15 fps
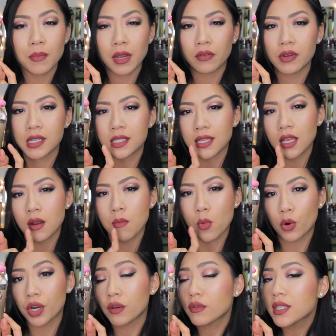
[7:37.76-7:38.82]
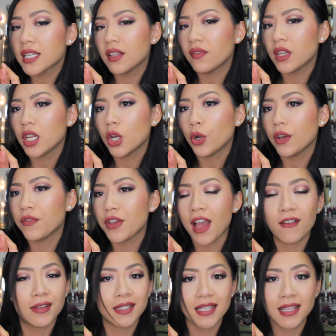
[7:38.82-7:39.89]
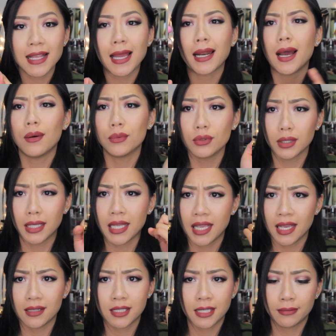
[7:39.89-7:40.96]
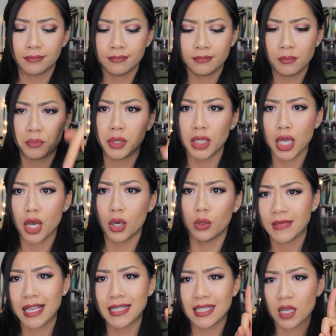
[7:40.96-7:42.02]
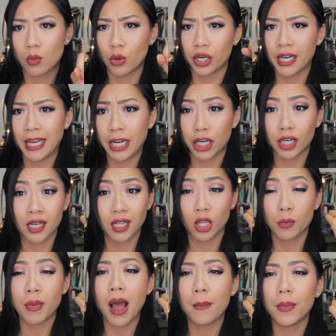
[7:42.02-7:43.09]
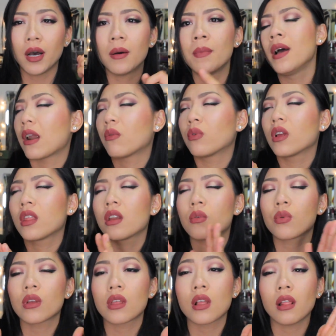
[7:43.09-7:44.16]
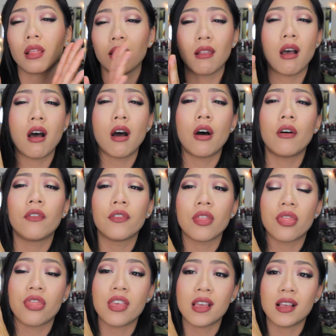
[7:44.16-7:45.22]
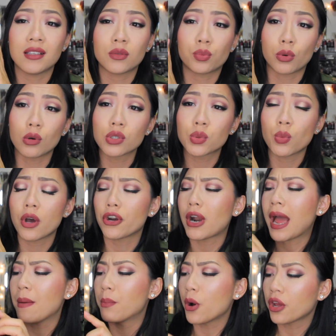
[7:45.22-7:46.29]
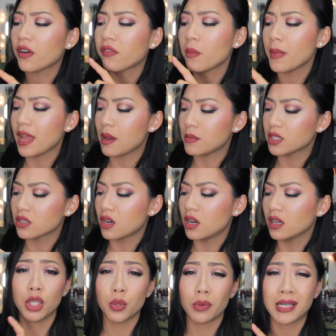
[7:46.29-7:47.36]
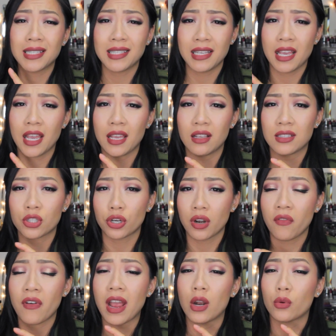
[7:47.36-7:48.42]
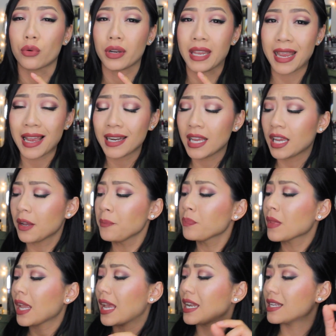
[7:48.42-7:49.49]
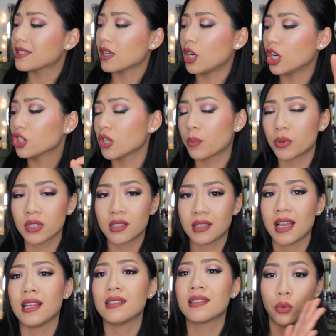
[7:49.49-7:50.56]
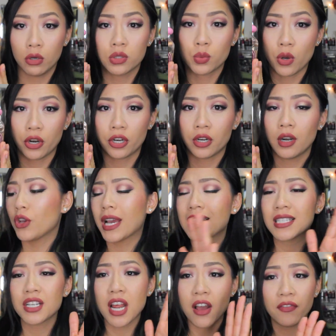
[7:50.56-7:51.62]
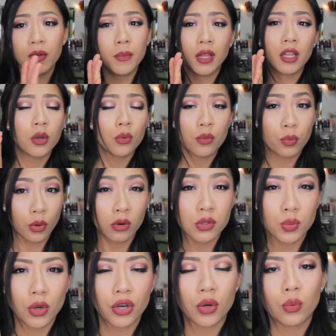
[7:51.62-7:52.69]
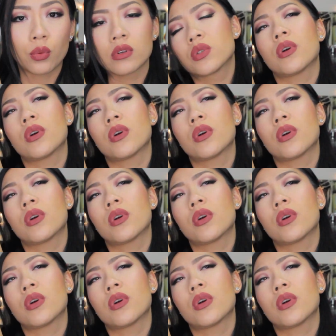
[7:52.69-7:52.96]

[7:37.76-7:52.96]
in my recent morning routine video. If you haven't seen that, I will link it below and somewhere here in a little pop-up. I really, really love this rose water. I bought it from Amazon, USDA certified organic, and it's 100% rose water. You guys are not familiar with rose water